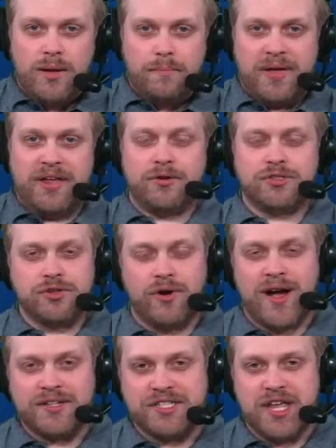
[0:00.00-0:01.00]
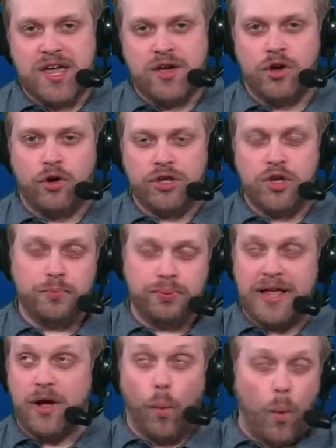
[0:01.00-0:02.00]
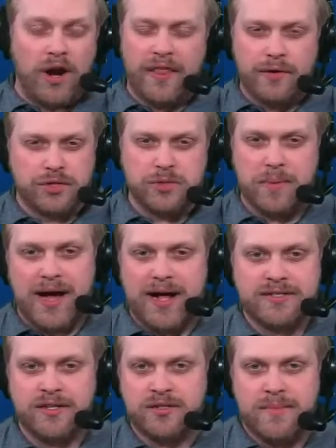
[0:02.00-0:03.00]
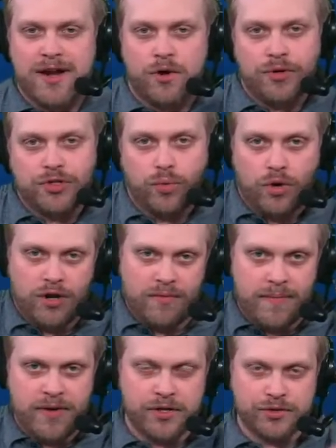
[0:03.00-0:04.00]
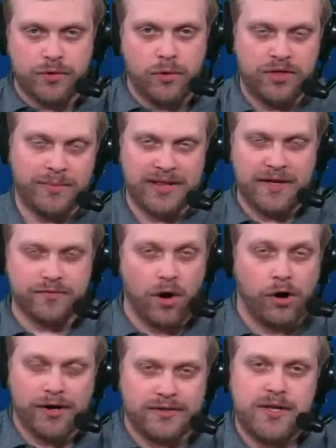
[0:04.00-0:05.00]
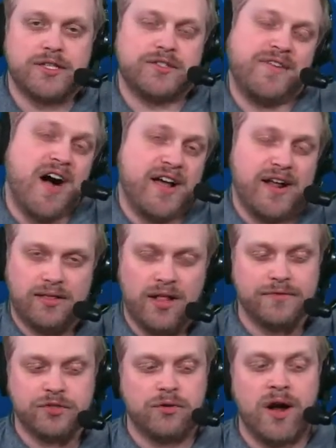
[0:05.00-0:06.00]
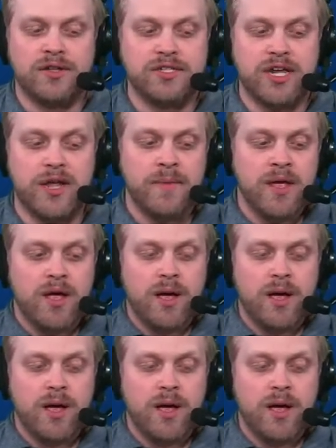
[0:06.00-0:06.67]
Peter Skronsky, who you'd play at one of those spots. Doesn't matter which one. Maybe you just roll with him at left guard. It, it's fine. I love Skronsky.